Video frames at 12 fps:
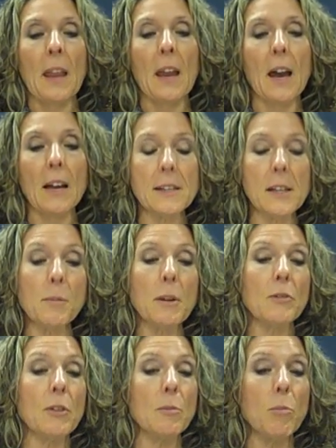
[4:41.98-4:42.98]

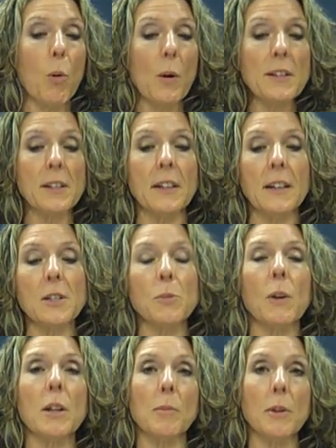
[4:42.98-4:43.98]
Acetaminophen poisoning is
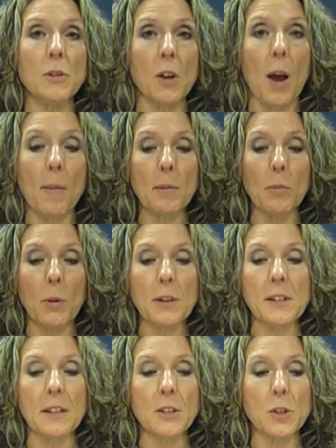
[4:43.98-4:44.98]
one of the most common
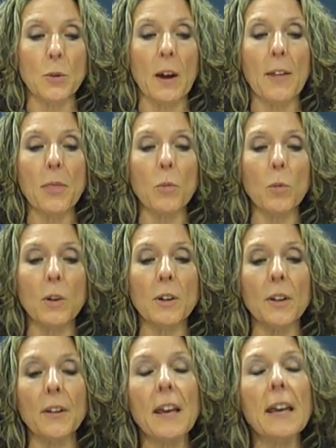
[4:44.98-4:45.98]
poisonings throughout the
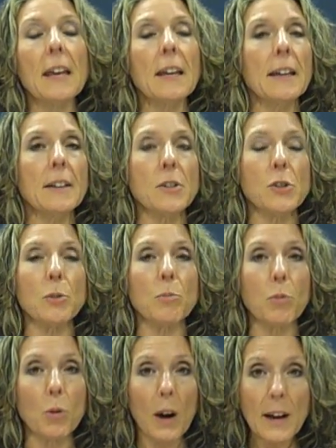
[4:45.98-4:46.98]
world. It's
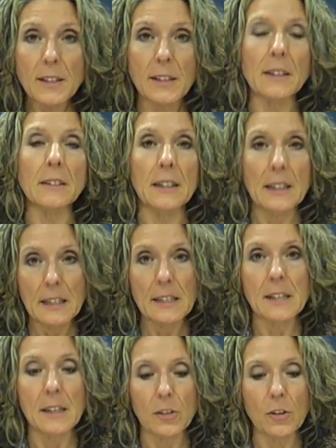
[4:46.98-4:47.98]
surprisingly
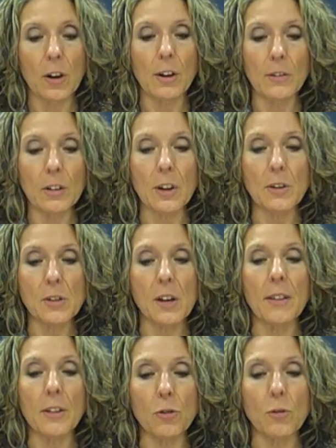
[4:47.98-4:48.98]
easy to overdose
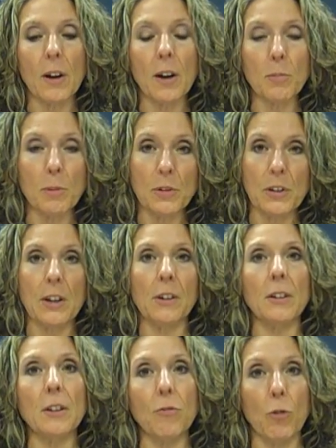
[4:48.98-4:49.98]
on the drug,
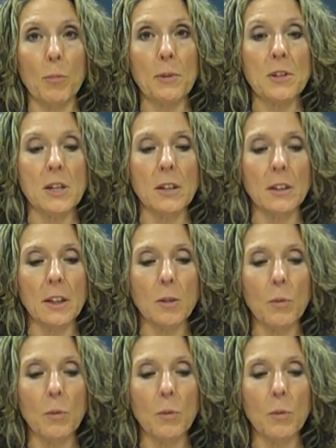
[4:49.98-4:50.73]
particularly for petite, lean